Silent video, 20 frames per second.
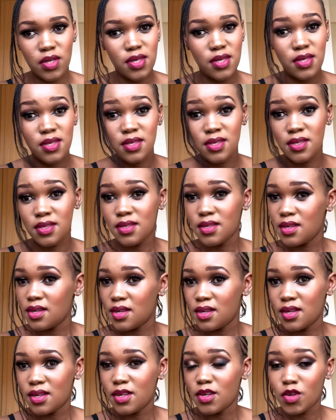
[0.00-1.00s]
is
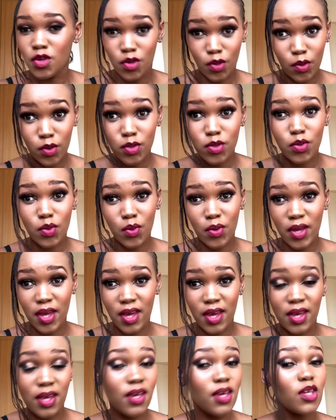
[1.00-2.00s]
not
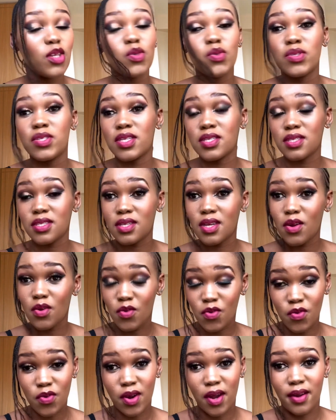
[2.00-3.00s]
okay, you just
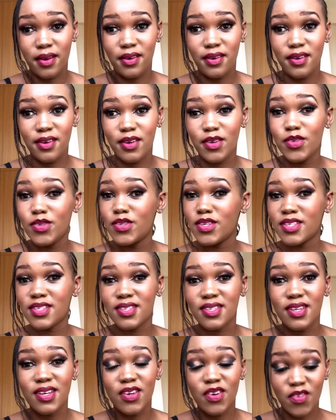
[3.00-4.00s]
run, you
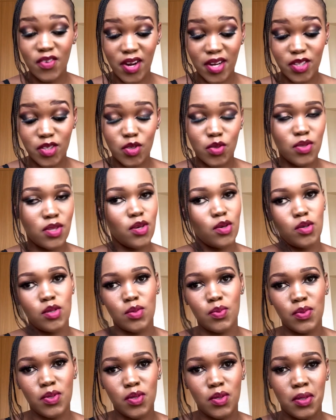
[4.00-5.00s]
just rush to the
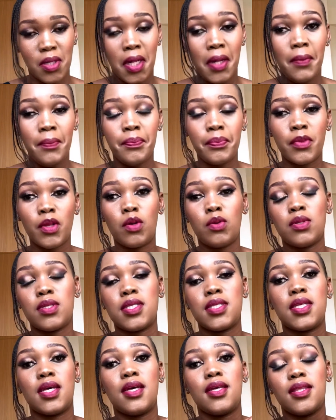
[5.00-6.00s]
hospital,
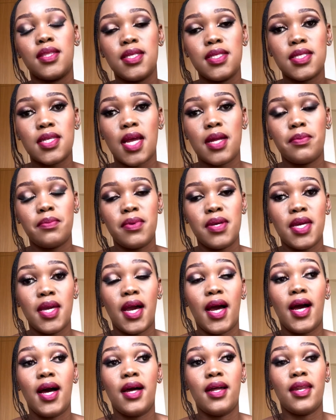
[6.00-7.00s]
because this can be
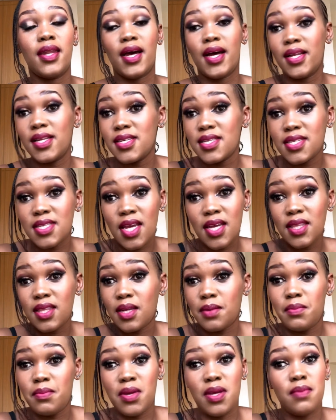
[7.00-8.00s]
an early sign
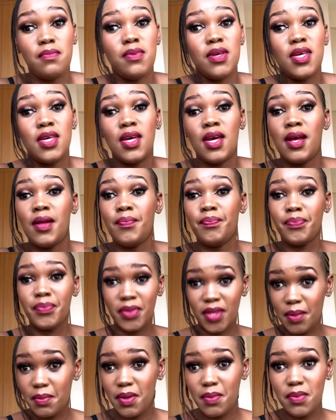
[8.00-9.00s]
that maybe
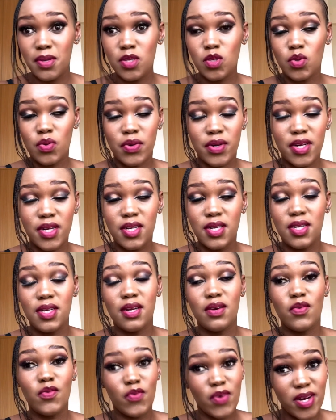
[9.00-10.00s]
the baby is already
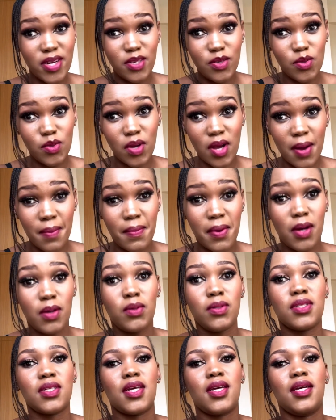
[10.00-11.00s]
ready to come
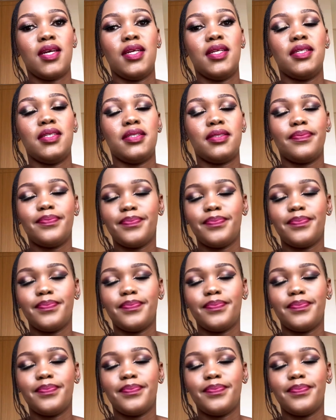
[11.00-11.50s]
out, and